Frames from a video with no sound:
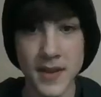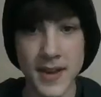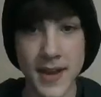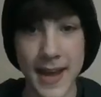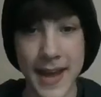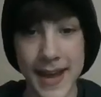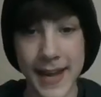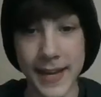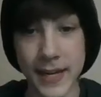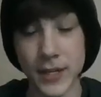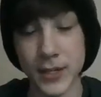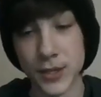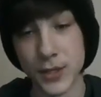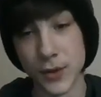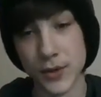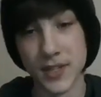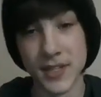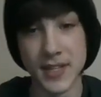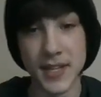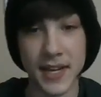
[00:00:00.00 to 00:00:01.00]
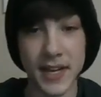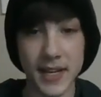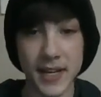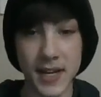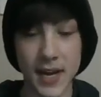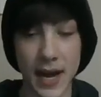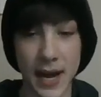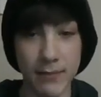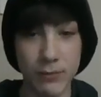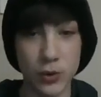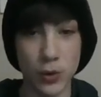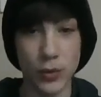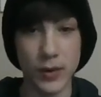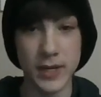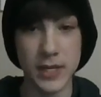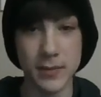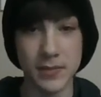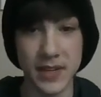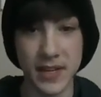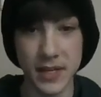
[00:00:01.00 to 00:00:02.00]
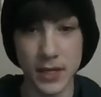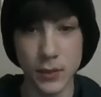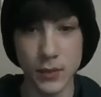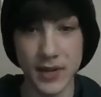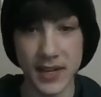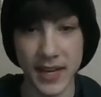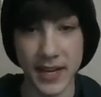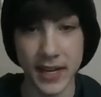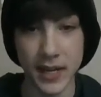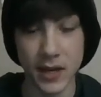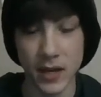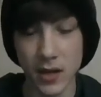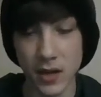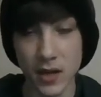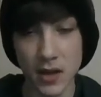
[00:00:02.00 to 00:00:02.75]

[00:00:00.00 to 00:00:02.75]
Hey, so today I'm going to be doing a